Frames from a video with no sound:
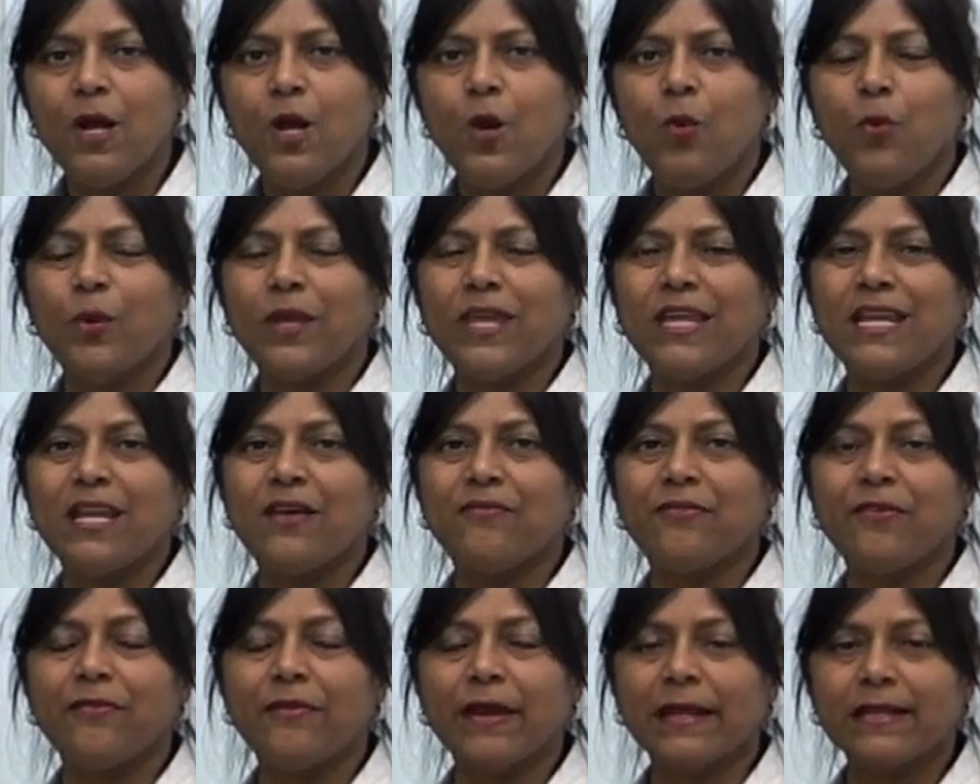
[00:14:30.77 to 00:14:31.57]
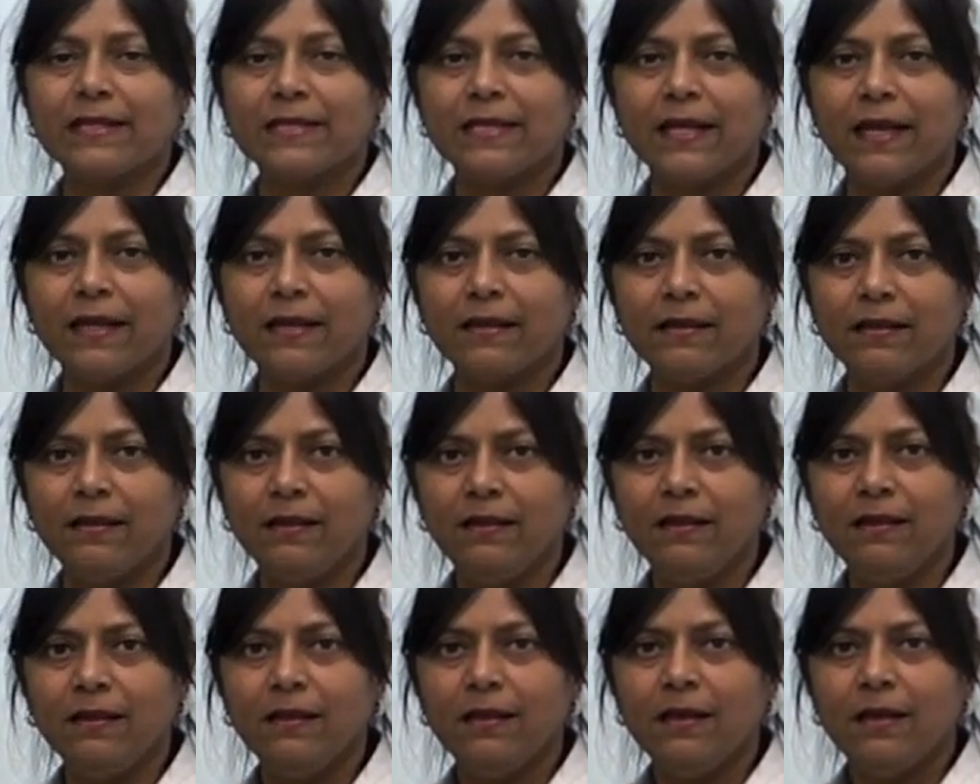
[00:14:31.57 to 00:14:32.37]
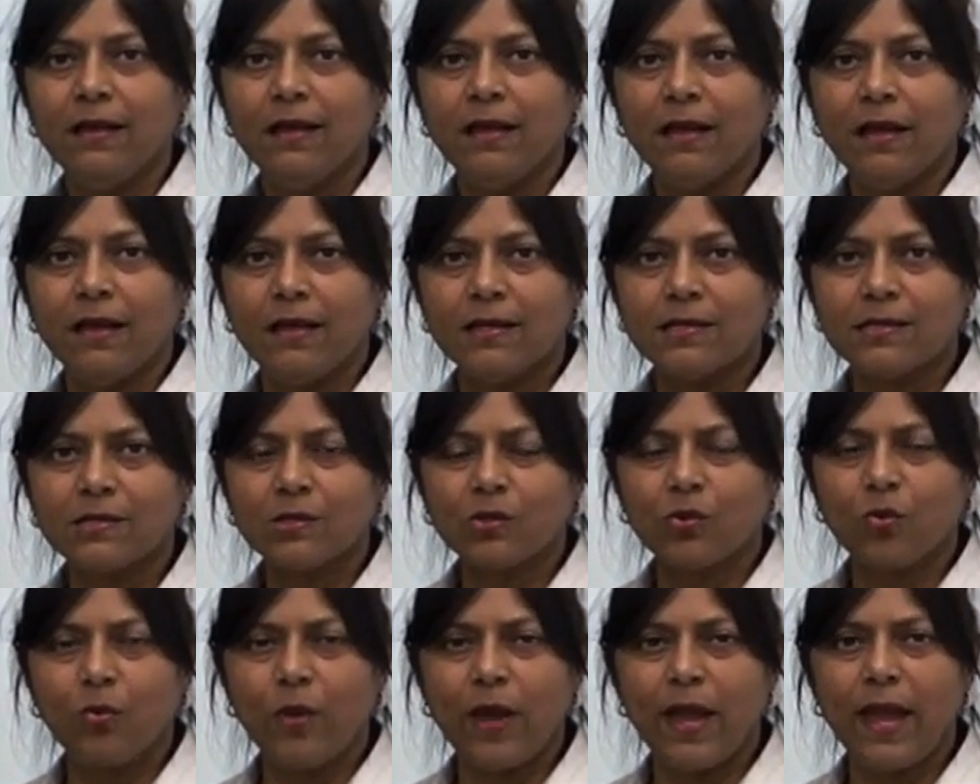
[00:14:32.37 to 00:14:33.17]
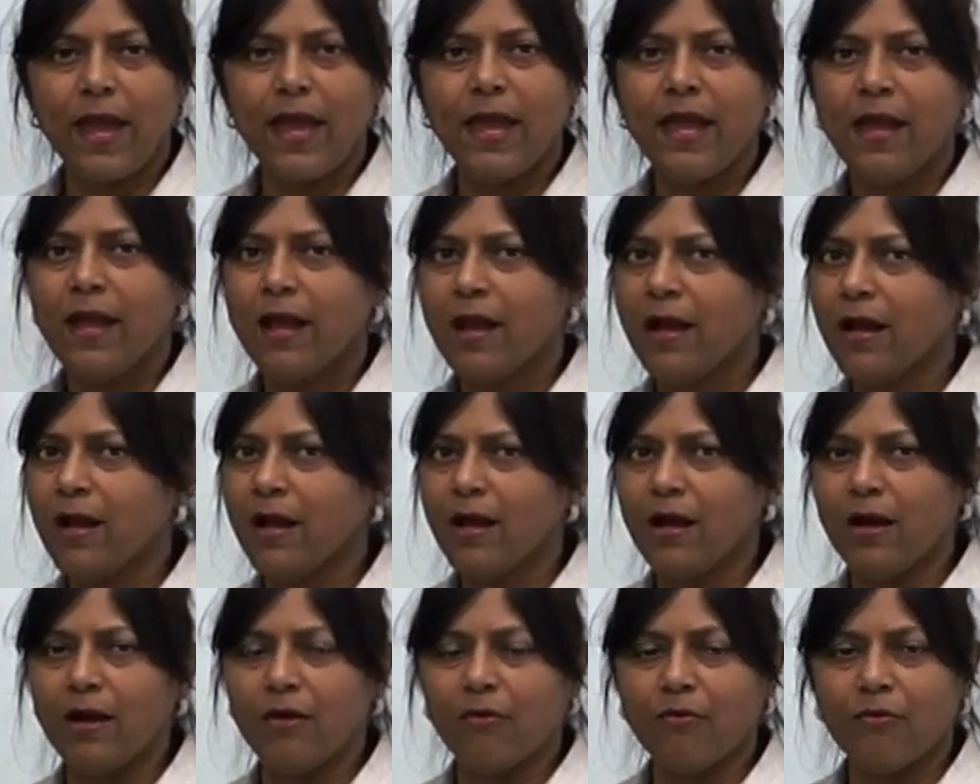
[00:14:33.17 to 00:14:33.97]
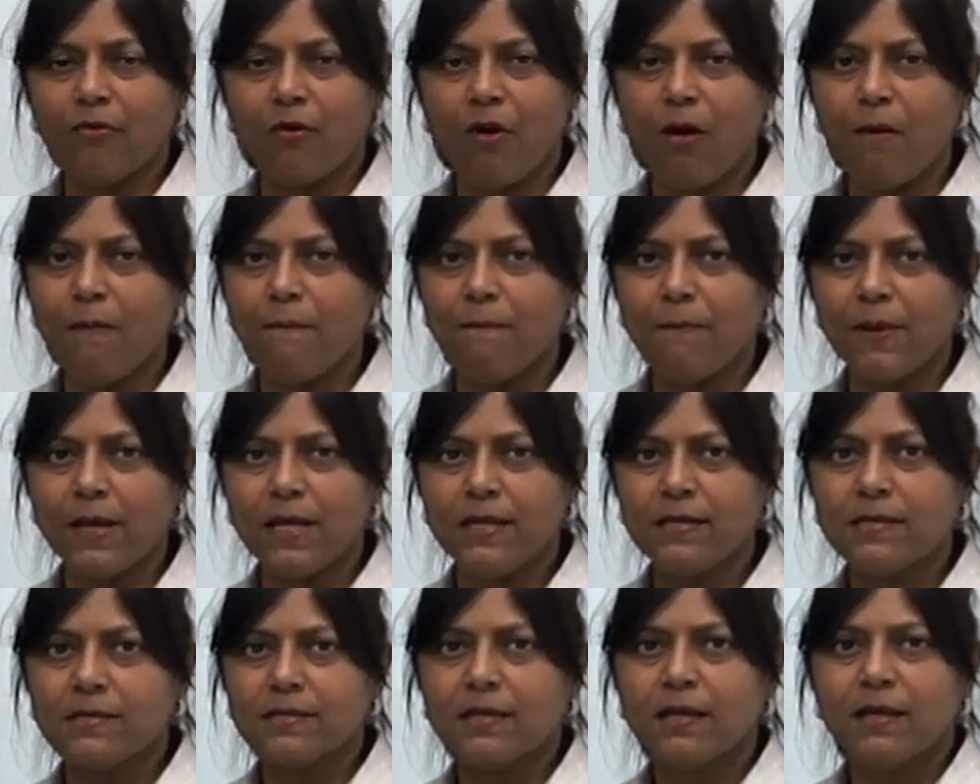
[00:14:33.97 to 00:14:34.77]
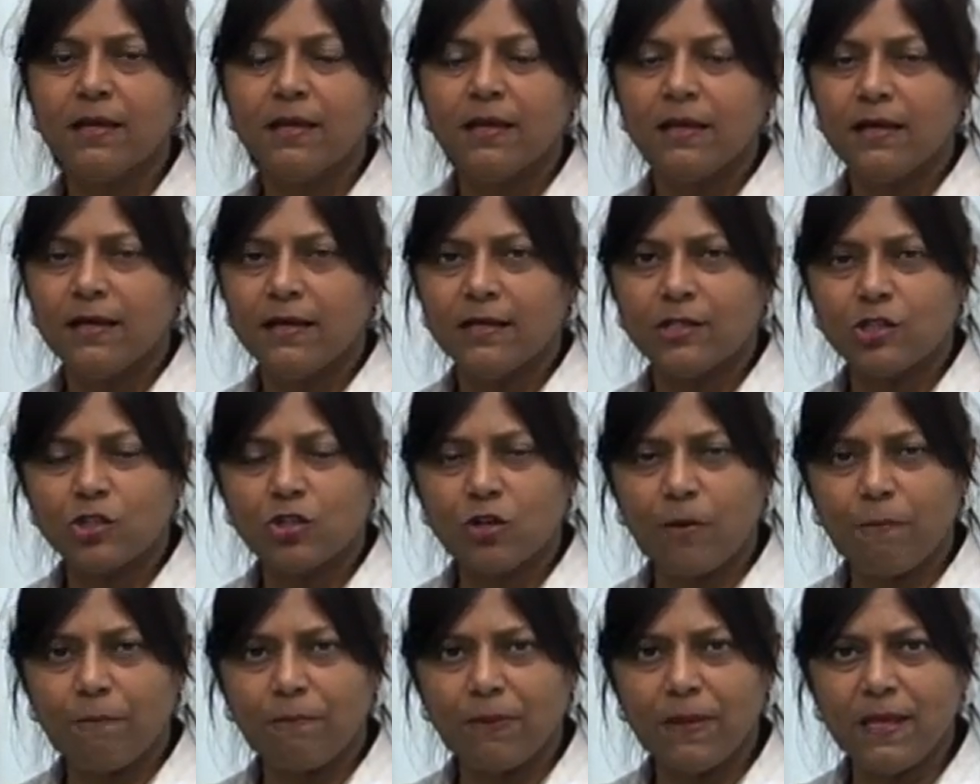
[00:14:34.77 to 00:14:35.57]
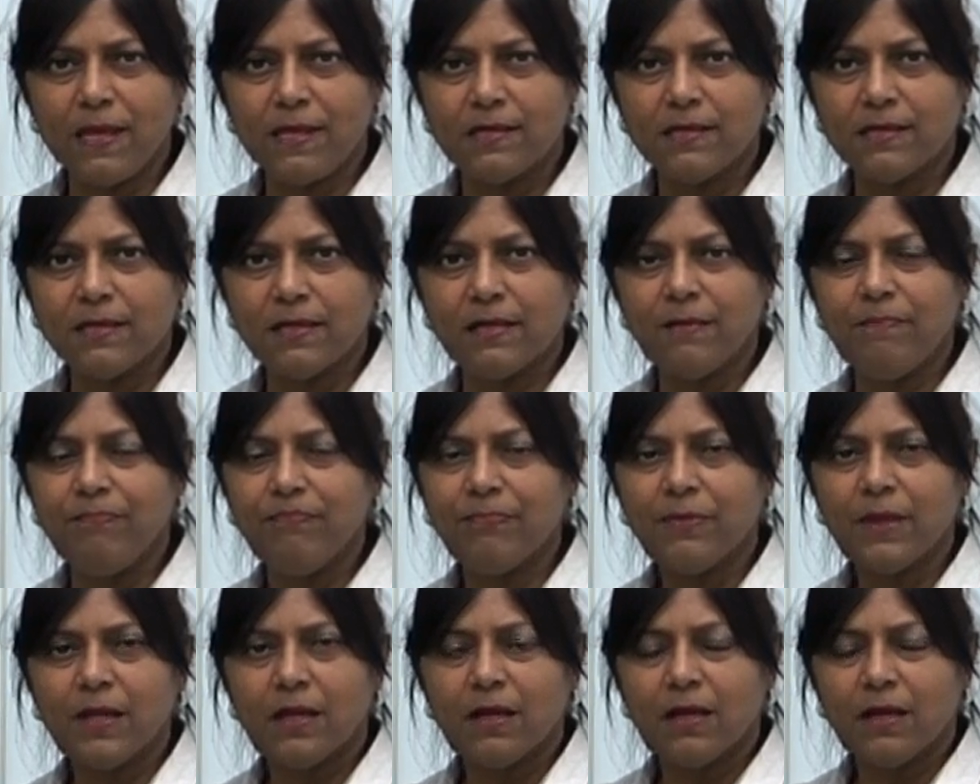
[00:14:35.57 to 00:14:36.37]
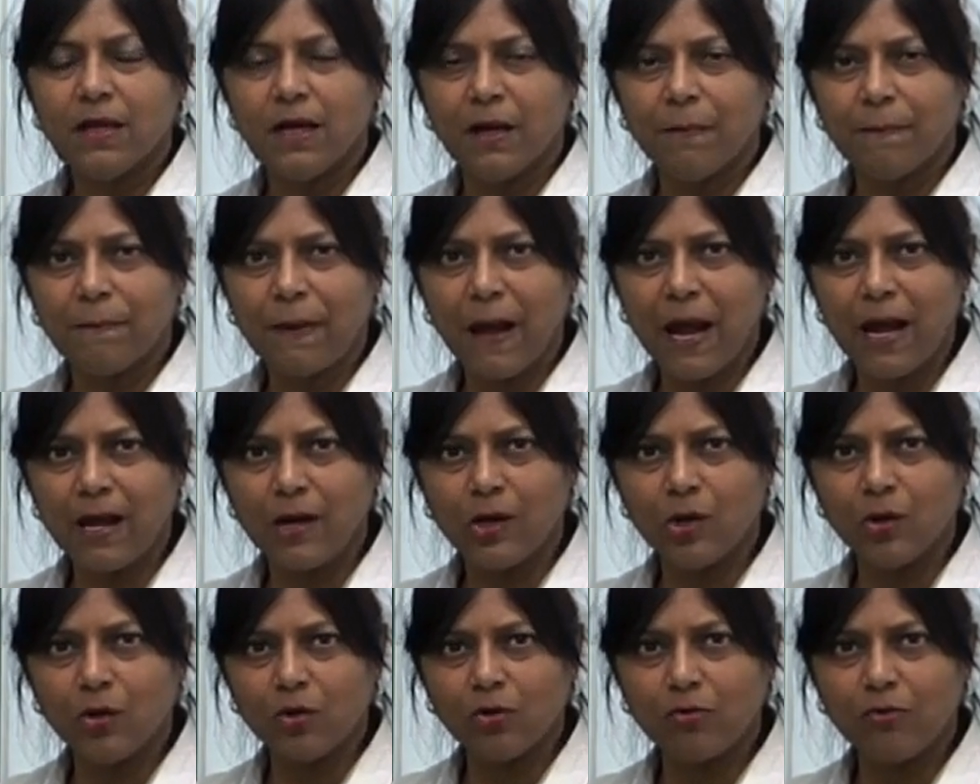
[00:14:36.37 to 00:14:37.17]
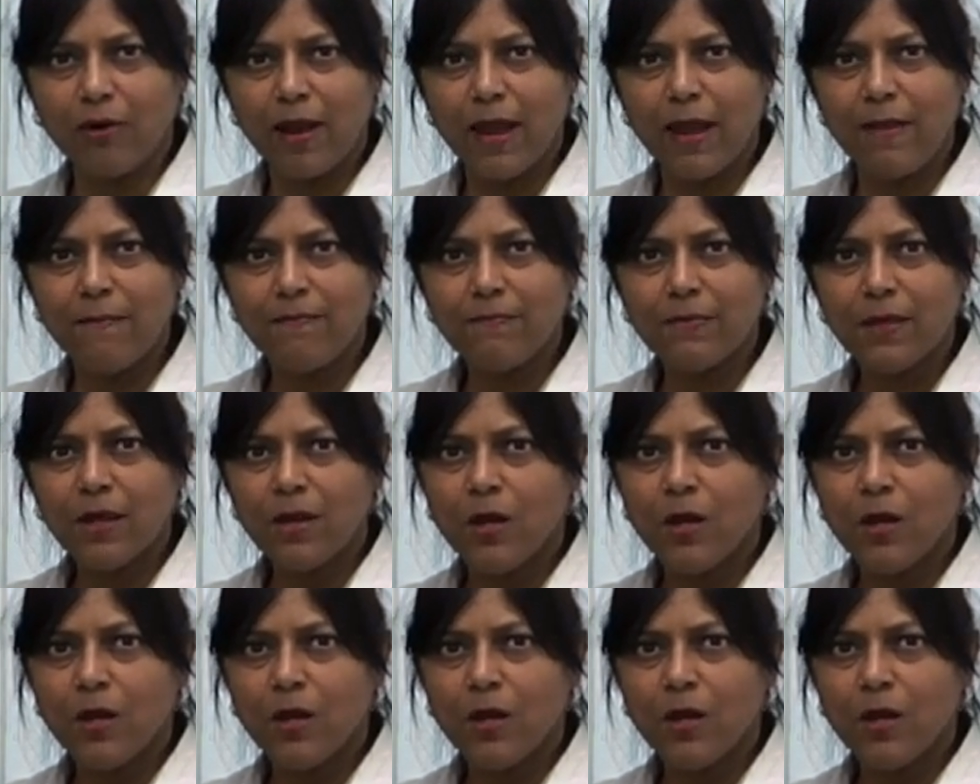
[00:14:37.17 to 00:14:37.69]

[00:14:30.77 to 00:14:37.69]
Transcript: We can have a rectangle, a square, a rhombus, a trapezium, a parallelogram,